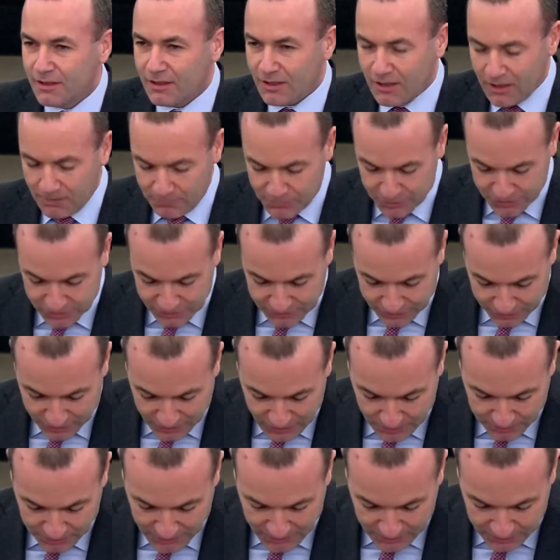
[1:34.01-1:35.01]
I want to
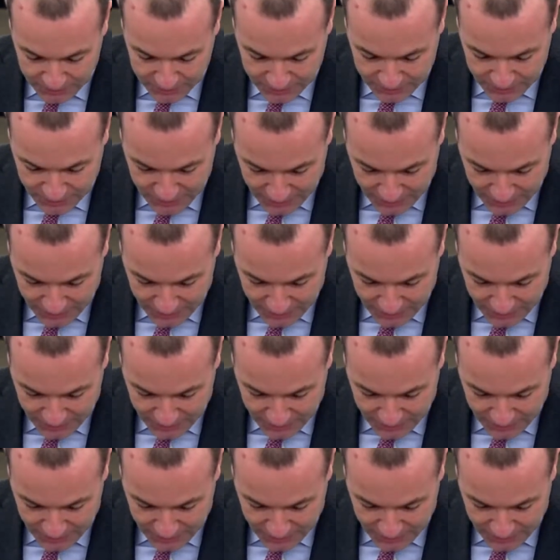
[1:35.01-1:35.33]
talk about